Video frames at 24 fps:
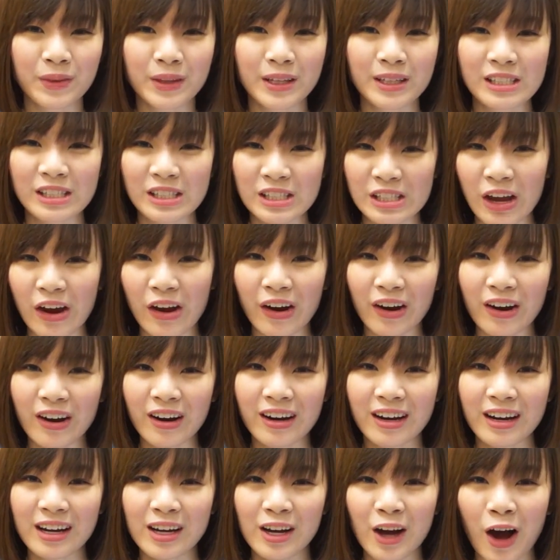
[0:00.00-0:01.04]

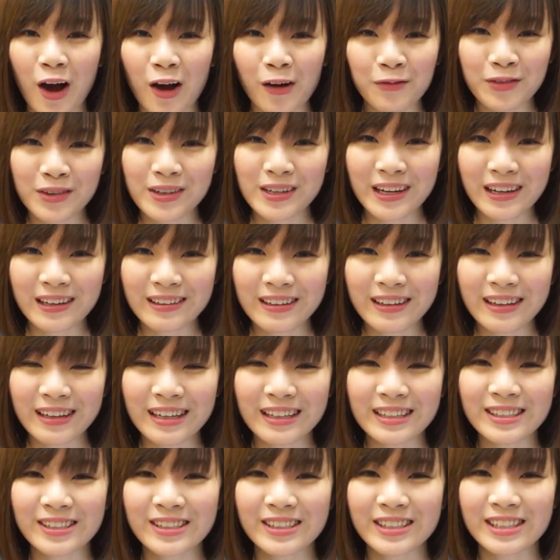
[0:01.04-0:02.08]
stare confidently
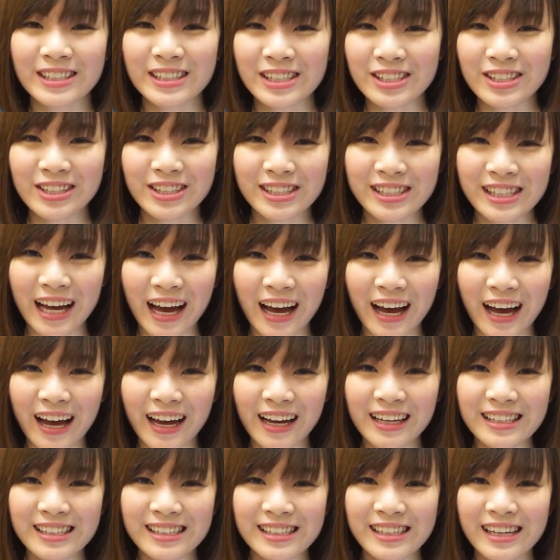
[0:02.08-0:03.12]
into the teacher's
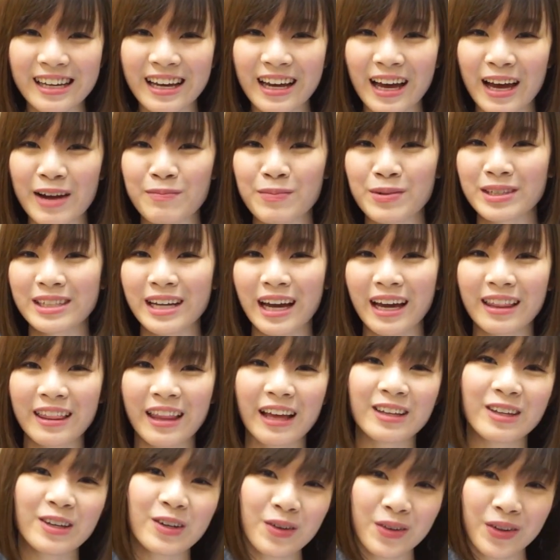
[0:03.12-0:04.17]
eyes and pretend
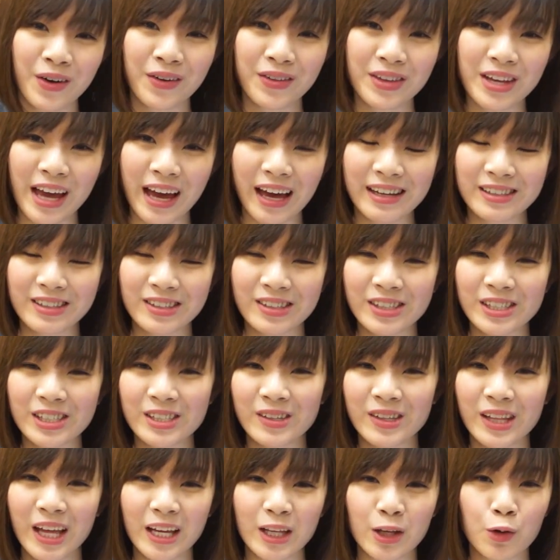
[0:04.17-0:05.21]
that you know the answer
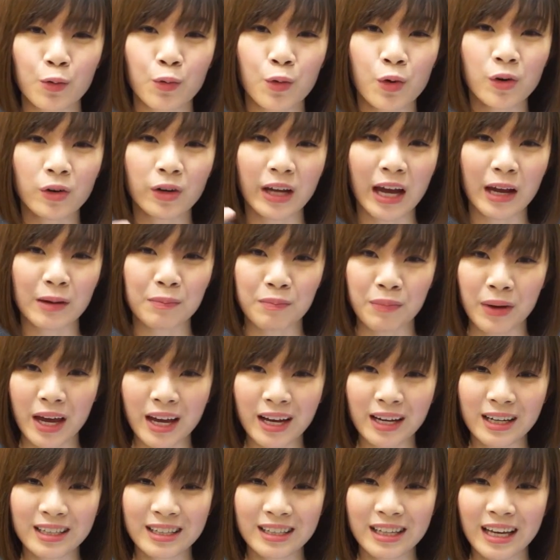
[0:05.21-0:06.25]
so that you won't get
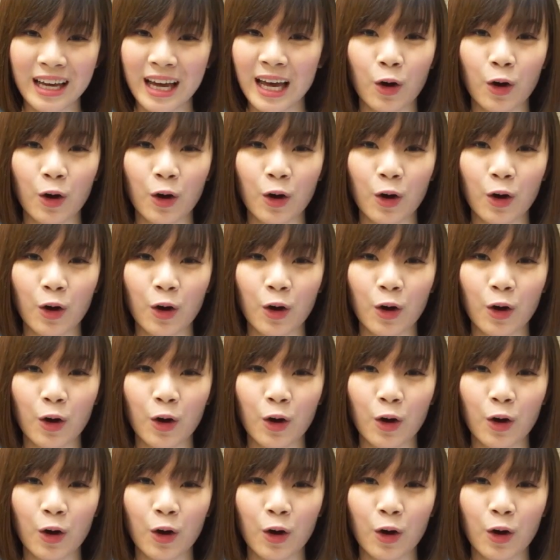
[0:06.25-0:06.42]
picked,